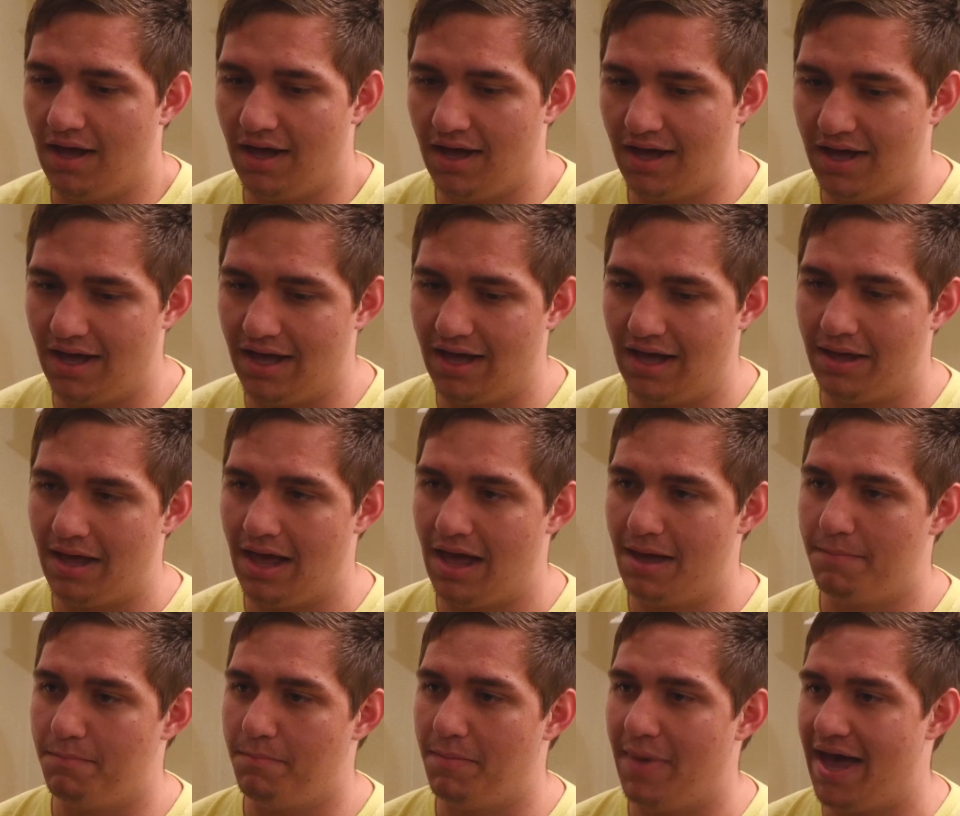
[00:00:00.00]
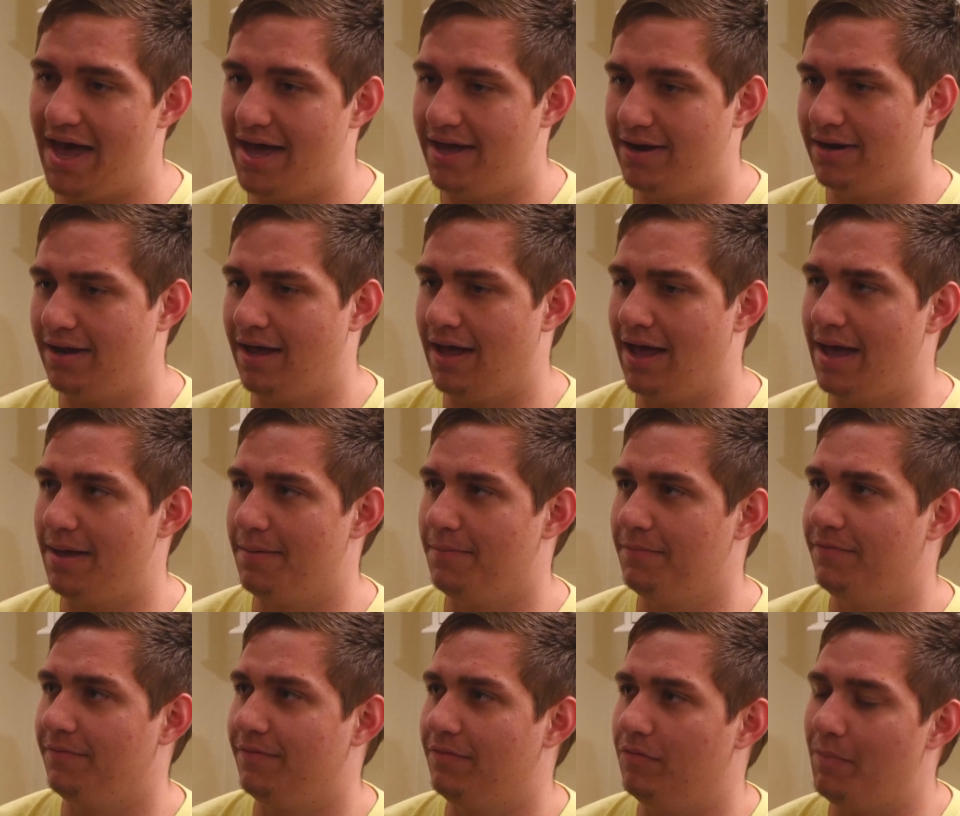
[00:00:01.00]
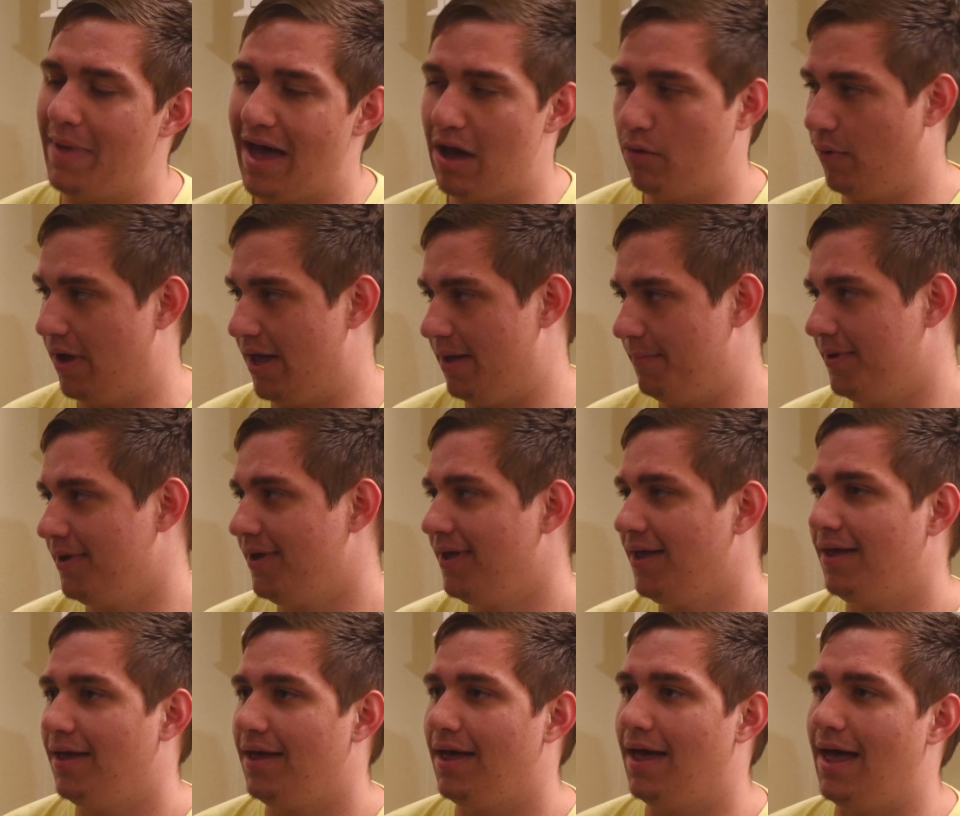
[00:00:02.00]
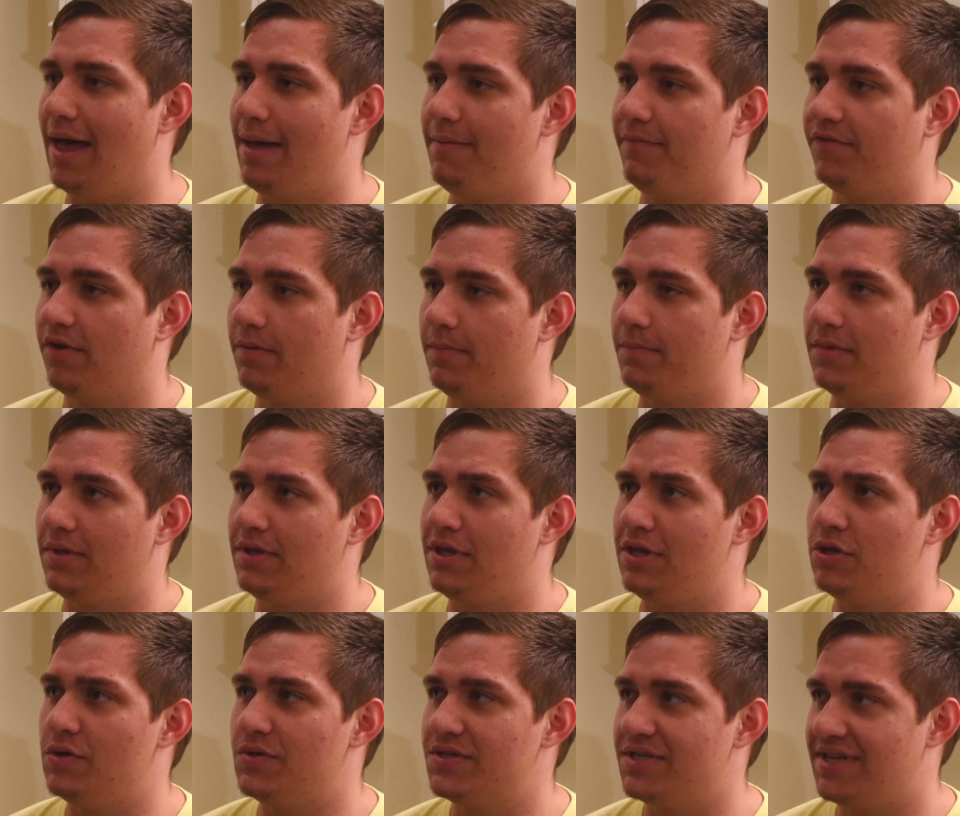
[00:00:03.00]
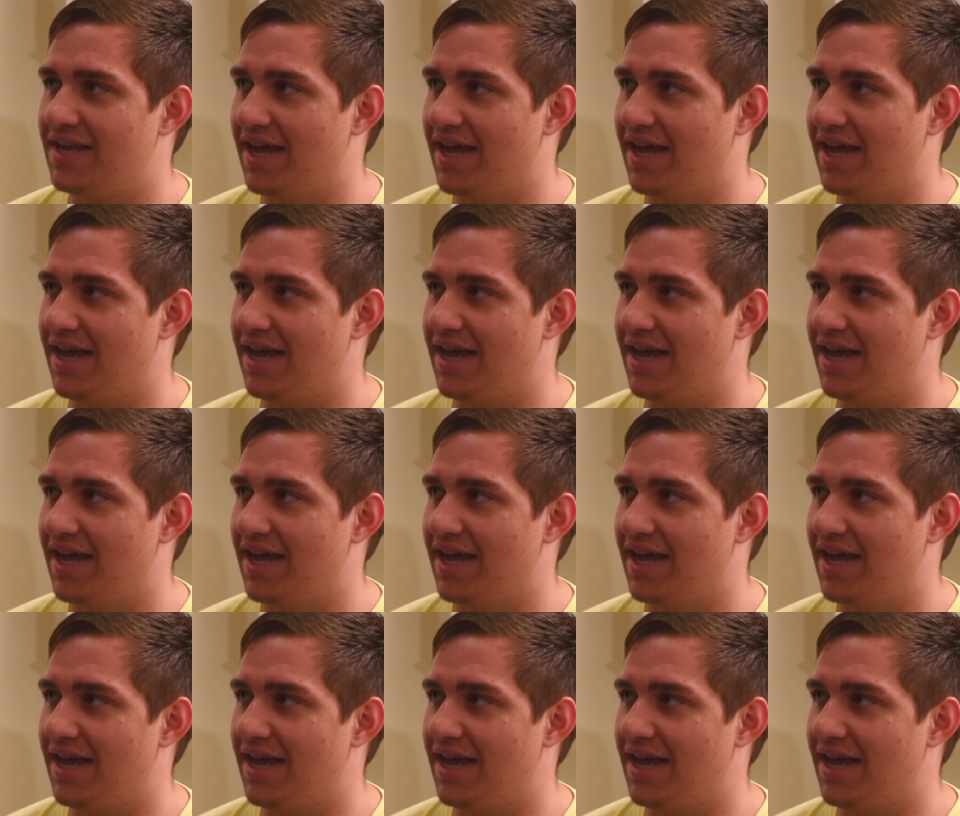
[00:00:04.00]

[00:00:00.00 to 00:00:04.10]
Uh, I'm Matt. I'm Matt Webb. Okay. I'm from Houston,